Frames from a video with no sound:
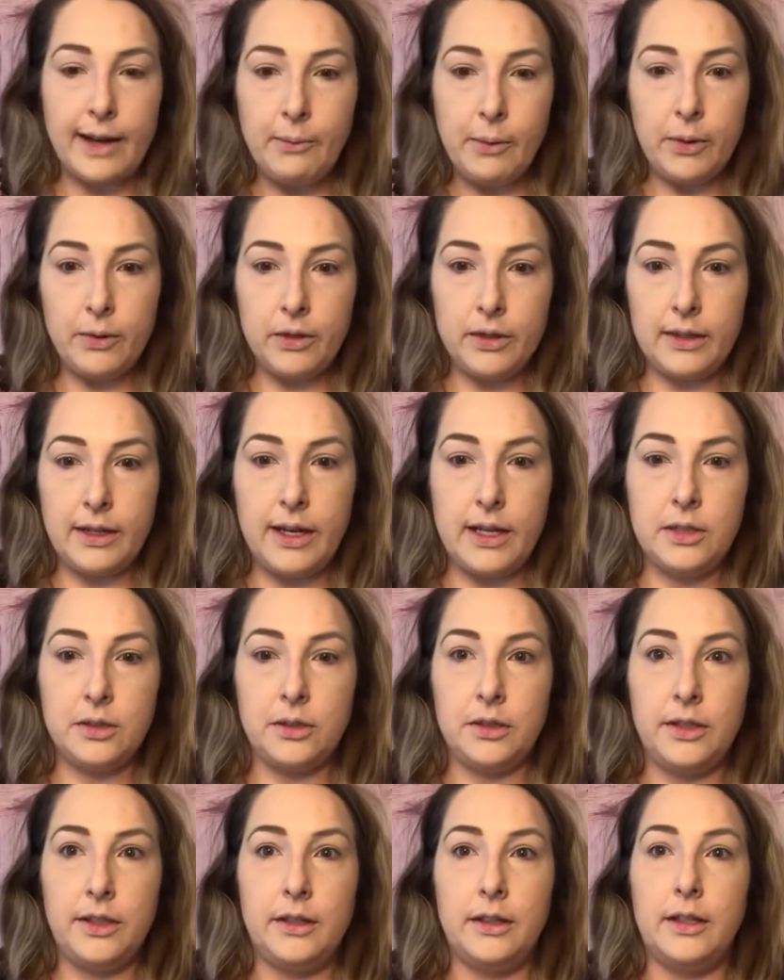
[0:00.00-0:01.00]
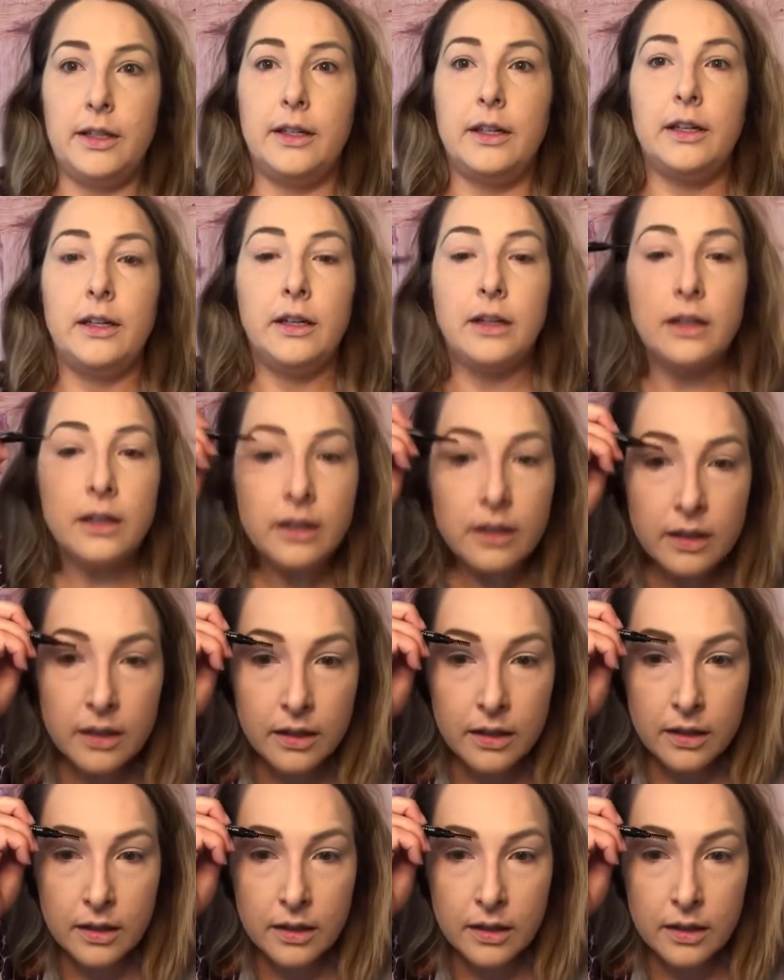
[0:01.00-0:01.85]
won't look natural either. So